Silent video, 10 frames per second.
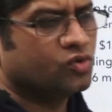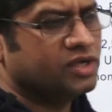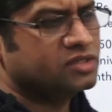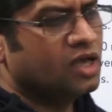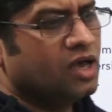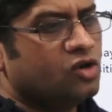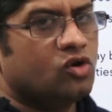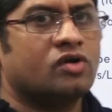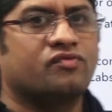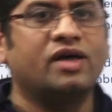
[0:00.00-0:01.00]
score? Is
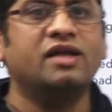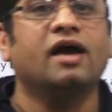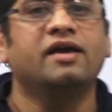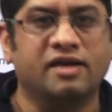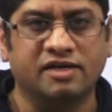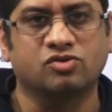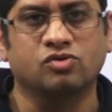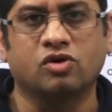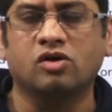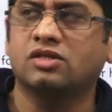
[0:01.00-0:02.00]
not very high GATE
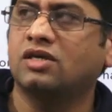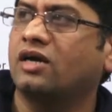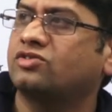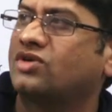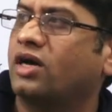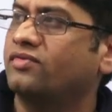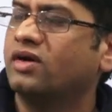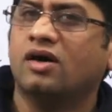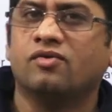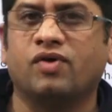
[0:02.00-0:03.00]
score. Don't think I should have
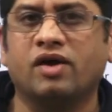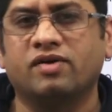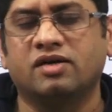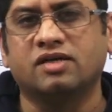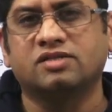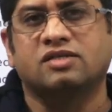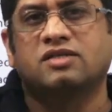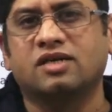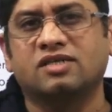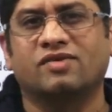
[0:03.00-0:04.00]
500,
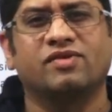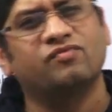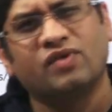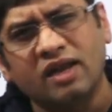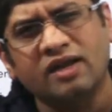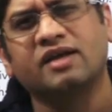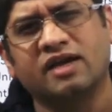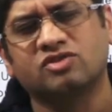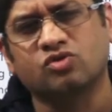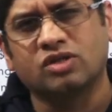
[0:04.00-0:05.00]
600, 700. Valid
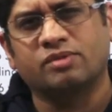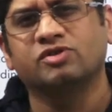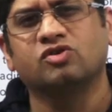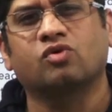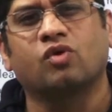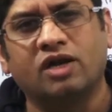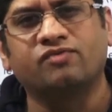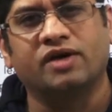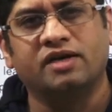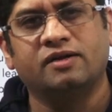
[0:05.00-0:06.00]
GATE score, that means you are
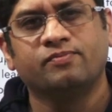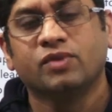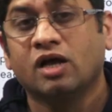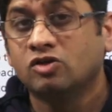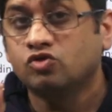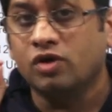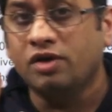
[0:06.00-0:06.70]
qualified. So